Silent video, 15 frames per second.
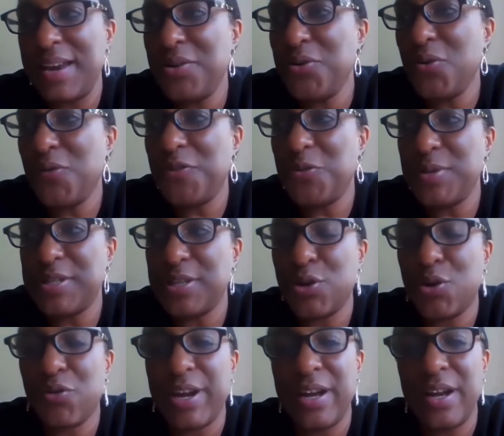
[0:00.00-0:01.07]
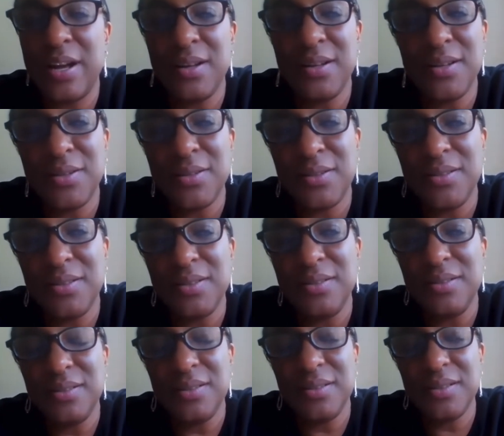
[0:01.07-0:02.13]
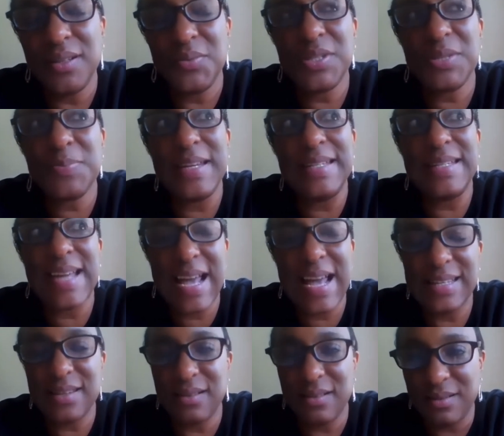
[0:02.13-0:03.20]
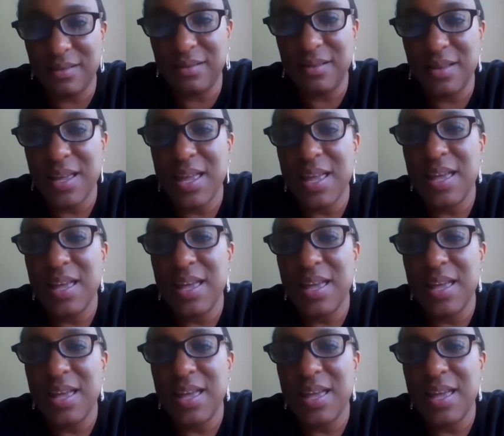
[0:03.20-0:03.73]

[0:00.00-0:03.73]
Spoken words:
don't know if it was a great uncle, it was my dad's uncle,